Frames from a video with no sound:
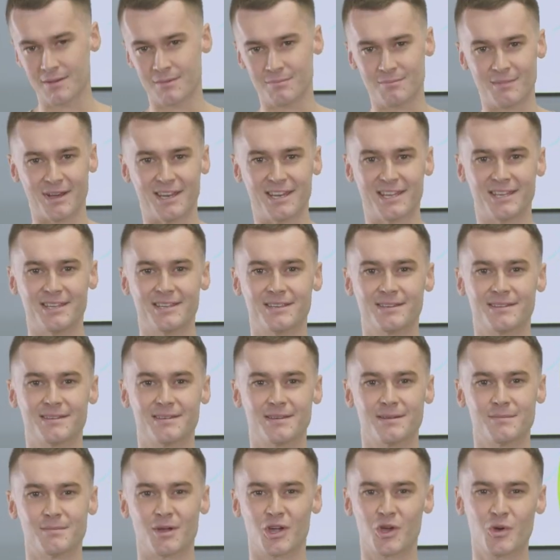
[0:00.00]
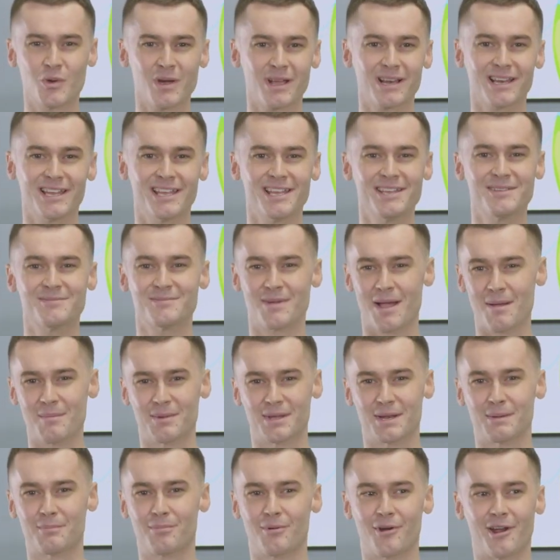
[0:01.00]
money. But quickly, I'm
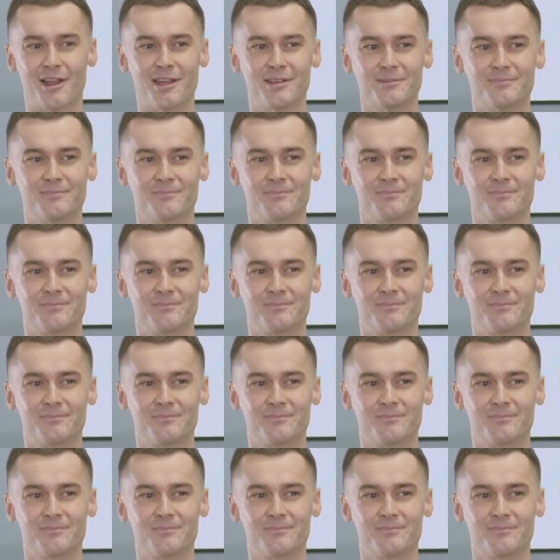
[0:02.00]
going to pray.